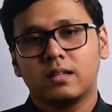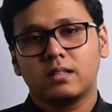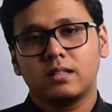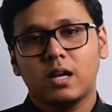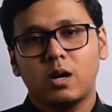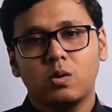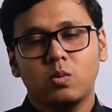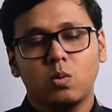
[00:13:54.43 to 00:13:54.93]

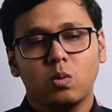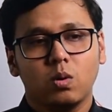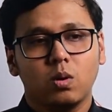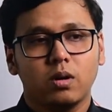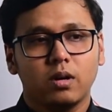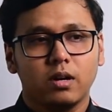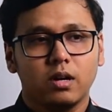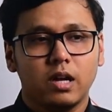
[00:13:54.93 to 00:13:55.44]
Now
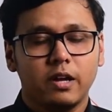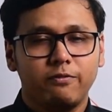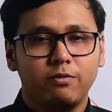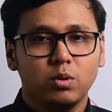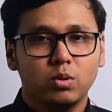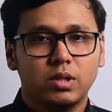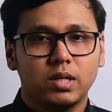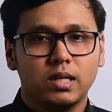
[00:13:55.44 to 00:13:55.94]
if
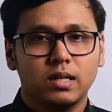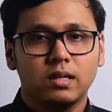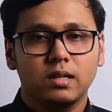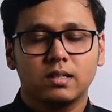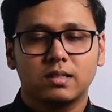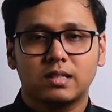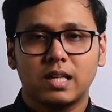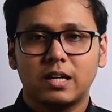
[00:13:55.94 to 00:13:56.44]
you think
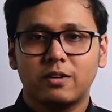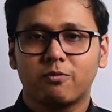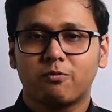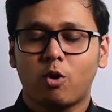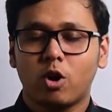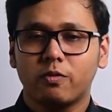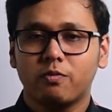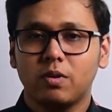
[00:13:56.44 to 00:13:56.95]
that
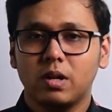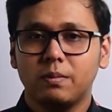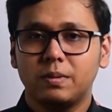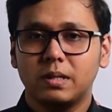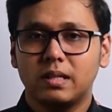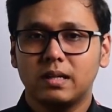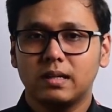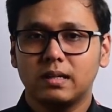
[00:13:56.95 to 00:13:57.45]
what will
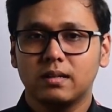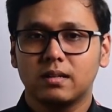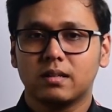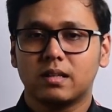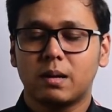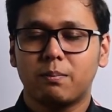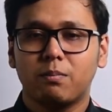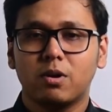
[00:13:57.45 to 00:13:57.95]
be the
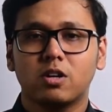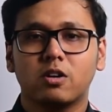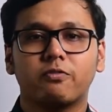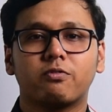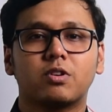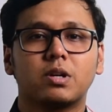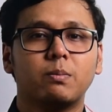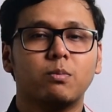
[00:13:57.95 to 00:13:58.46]
number of
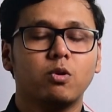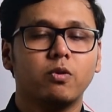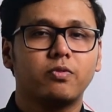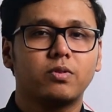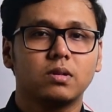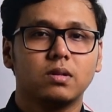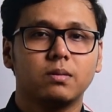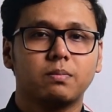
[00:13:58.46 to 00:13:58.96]

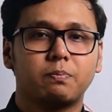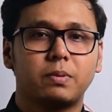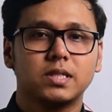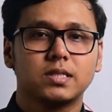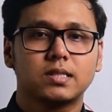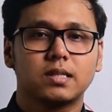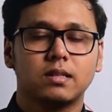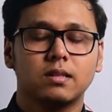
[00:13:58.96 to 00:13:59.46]
removed
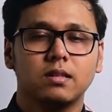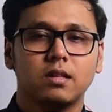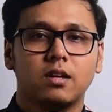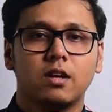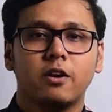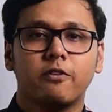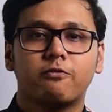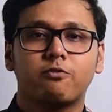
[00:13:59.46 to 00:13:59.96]
person
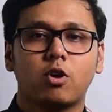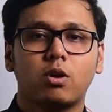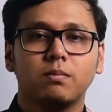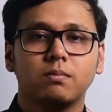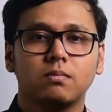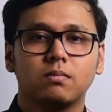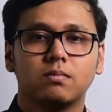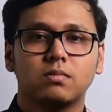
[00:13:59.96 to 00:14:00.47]

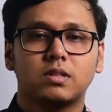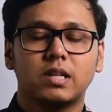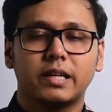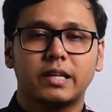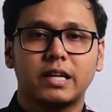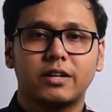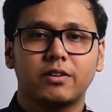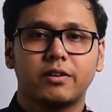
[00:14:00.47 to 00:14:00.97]
from the
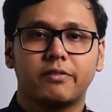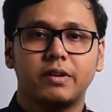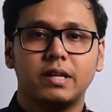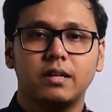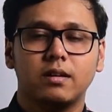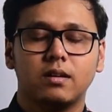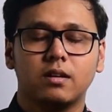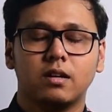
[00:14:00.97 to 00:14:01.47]
category